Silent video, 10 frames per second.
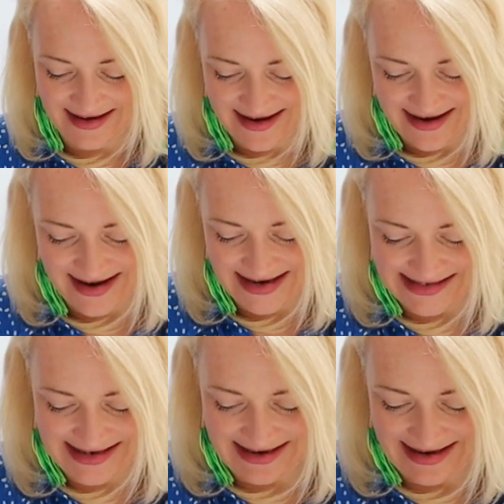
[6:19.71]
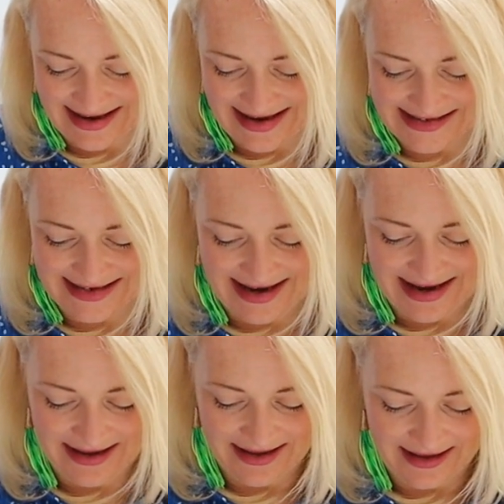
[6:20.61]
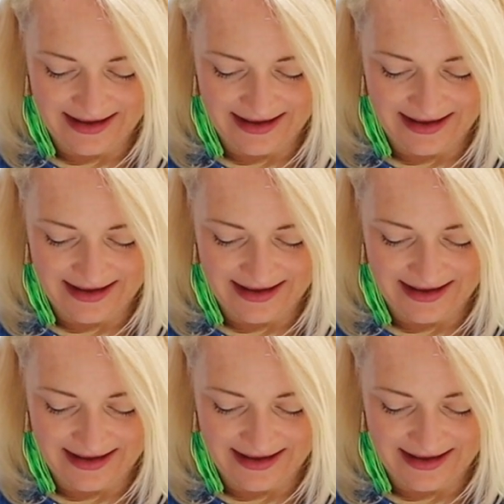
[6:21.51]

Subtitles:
nice and easily,